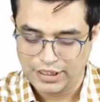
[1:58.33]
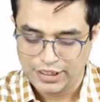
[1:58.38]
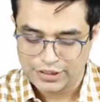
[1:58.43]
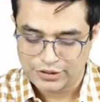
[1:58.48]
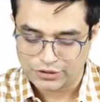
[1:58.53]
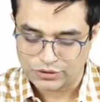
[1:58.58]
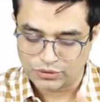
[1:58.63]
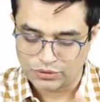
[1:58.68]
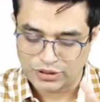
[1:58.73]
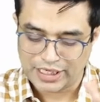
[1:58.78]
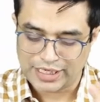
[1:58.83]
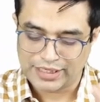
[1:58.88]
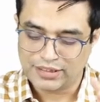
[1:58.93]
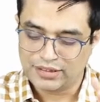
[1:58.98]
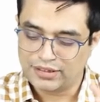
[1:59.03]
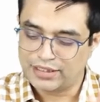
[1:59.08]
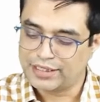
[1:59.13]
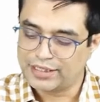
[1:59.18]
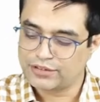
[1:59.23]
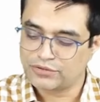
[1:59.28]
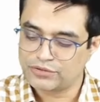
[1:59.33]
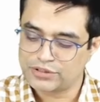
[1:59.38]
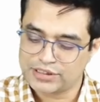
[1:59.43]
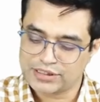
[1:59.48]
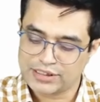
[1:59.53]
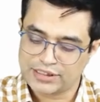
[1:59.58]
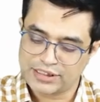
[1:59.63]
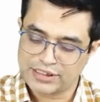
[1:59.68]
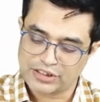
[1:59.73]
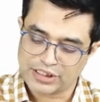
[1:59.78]
So likely diagnosis
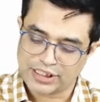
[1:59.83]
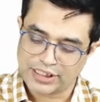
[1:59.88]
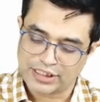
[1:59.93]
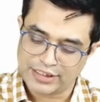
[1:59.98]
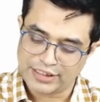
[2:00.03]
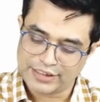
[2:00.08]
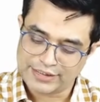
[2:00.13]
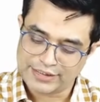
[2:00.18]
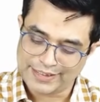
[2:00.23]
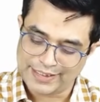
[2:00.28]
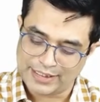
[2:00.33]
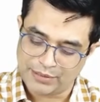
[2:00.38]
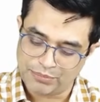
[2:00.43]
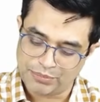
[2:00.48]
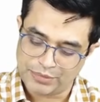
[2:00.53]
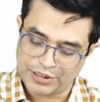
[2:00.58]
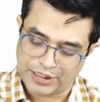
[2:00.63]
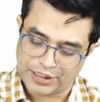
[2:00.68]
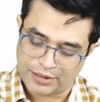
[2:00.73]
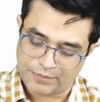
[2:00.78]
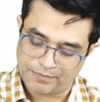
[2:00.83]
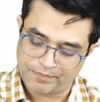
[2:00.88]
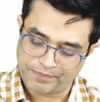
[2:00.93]
in the child is apnea.